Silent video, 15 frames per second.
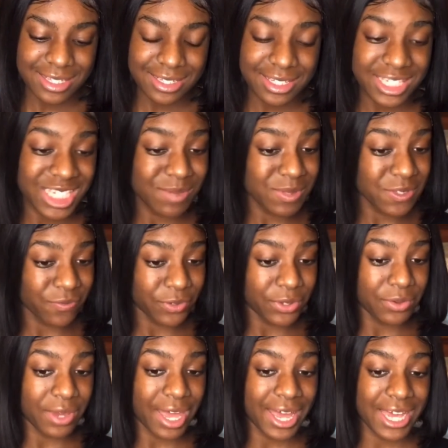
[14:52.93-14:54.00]
tips for
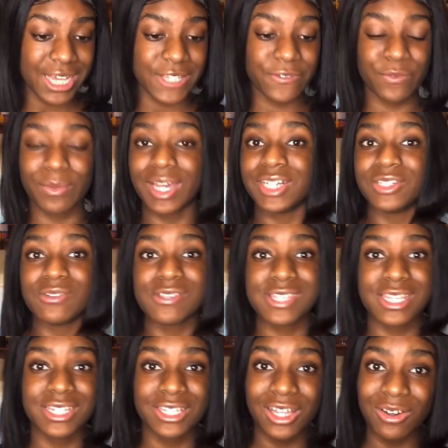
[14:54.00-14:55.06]
you guys, for my do's
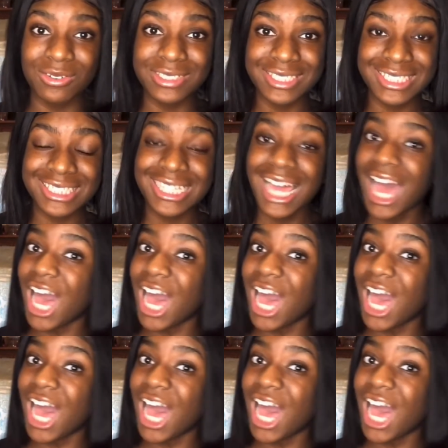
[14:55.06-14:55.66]
and don'ts.